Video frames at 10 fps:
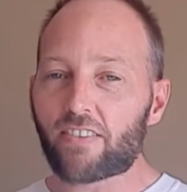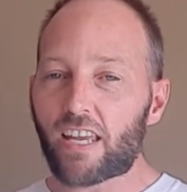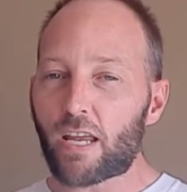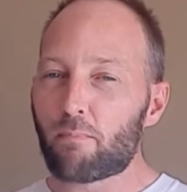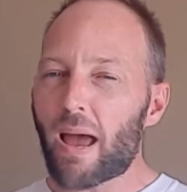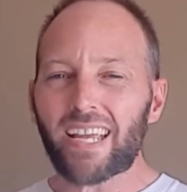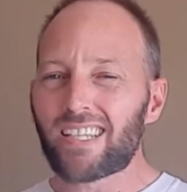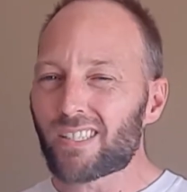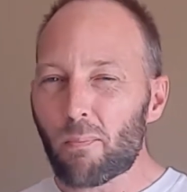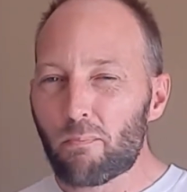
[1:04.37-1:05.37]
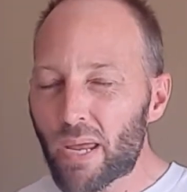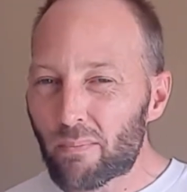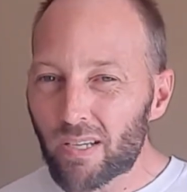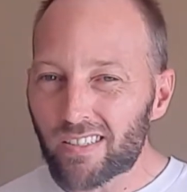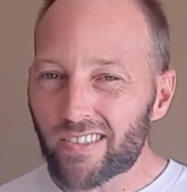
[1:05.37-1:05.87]
out there making some
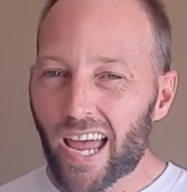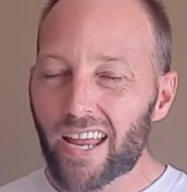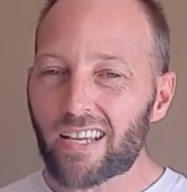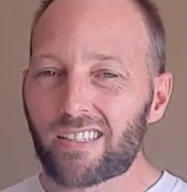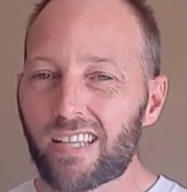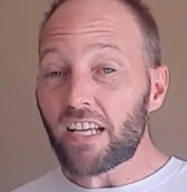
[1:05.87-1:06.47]
big mistakes,